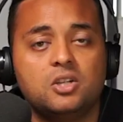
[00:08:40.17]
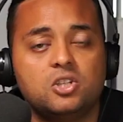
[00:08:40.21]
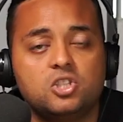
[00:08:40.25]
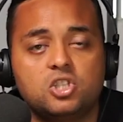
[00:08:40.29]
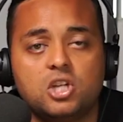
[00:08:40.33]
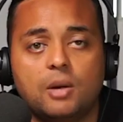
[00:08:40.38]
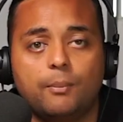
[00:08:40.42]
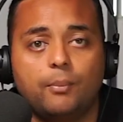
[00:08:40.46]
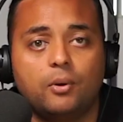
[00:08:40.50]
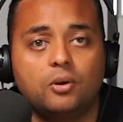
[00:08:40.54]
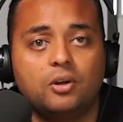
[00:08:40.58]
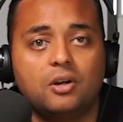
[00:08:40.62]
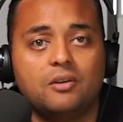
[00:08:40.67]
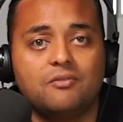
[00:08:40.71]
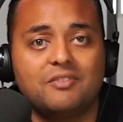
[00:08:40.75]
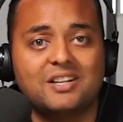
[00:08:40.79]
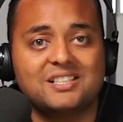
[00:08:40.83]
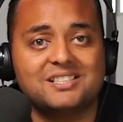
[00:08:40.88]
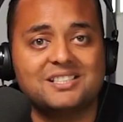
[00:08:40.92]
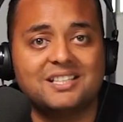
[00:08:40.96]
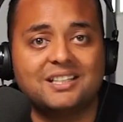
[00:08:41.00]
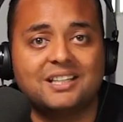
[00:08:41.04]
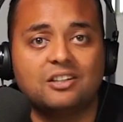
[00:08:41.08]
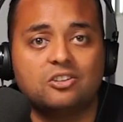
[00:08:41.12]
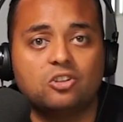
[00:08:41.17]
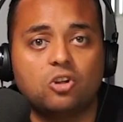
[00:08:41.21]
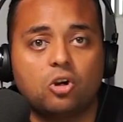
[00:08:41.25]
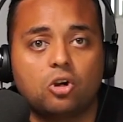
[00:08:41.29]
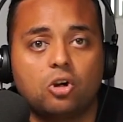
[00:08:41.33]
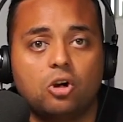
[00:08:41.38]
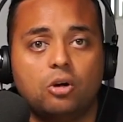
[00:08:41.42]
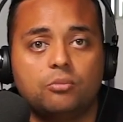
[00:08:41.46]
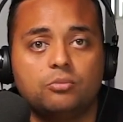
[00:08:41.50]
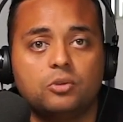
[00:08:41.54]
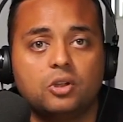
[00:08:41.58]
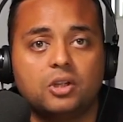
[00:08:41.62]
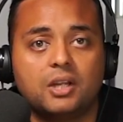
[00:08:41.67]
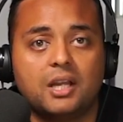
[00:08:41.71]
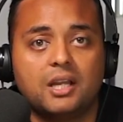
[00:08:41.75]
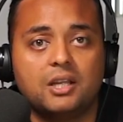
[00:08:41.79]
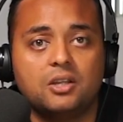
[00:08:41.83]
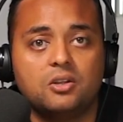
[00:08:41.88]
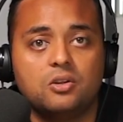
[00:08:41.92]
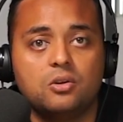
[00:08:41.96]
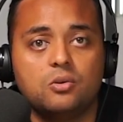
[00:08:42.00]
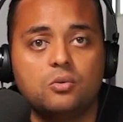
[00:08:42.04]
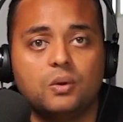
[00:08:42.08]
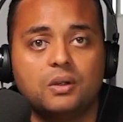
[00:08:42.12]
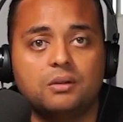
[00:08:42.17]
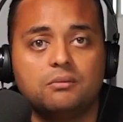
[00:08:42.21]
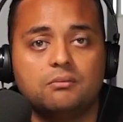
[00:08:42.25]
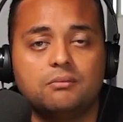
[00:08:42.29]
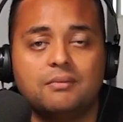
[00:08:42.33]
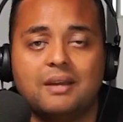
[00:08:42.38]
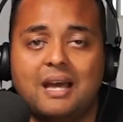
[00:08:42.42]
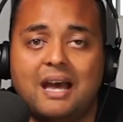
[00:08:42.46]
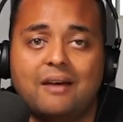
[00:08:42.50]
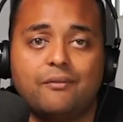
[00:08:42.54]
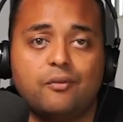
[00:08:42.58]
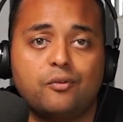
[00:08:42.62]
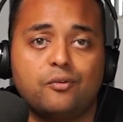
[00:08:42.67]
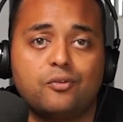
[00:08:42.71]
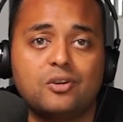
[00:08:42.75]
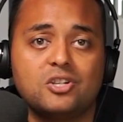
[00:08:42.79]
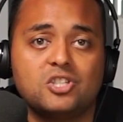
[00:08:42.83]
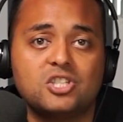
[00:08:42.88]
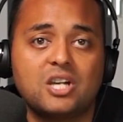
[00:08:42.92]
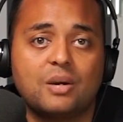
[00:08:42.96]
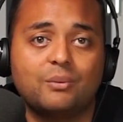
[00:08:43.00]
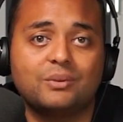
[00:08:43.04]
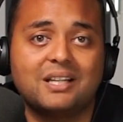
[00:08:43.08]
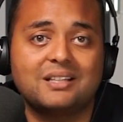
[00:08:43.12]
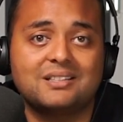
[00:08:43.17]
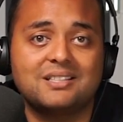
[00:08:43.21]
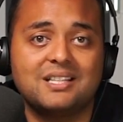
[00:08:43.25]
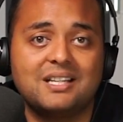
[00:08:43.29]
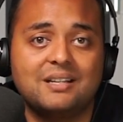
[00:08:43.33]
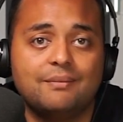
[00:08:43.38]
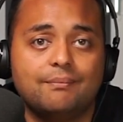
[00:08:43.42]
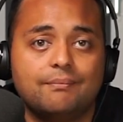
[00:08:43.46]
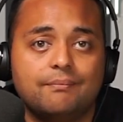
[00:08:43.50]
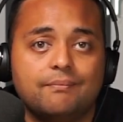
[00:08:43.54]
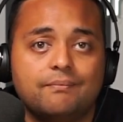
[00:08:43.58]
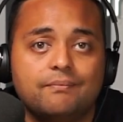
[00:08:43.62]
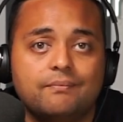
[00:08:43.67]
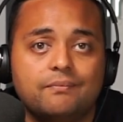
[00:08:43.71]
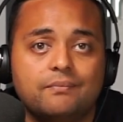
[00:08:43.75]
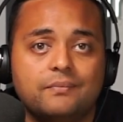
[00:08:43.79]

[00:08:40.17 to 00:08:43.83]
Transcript: jump on InvestorKit.com.au and have a free chat with our team.